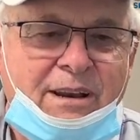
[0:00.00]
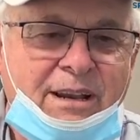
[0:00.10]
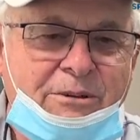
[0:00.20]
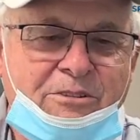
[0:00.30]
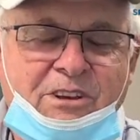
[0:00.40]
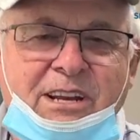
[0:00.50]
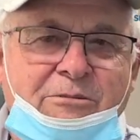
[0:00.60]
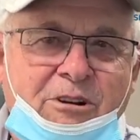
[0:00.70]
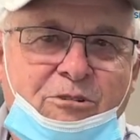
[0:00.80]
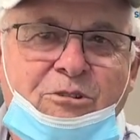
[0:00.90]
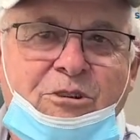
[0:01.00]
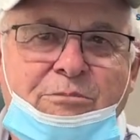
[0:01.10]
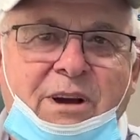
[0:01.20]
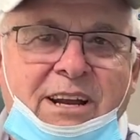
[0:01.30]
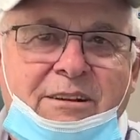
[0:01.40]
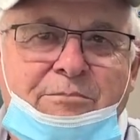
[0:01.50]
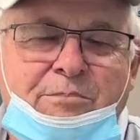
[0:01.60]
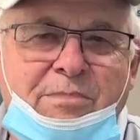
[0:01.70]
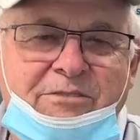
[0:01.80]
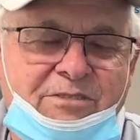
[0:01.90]
he was getting recruited by a
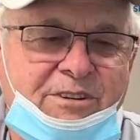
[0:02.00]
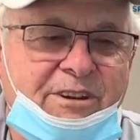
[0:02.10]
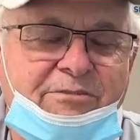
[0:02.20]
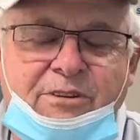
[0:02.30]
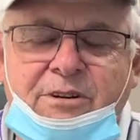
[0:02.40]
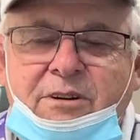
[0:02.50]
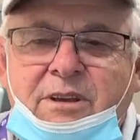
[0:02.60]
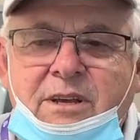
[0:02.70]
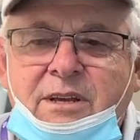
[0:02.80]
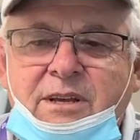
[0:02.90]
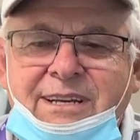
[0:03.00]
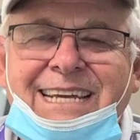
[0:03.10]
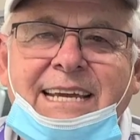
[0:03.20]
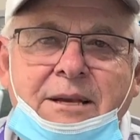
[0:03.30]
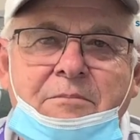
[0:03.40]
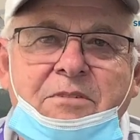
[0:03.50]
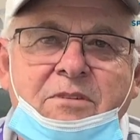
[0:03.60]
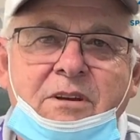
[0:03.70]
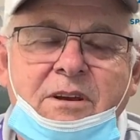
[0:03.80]
bunch of different teams,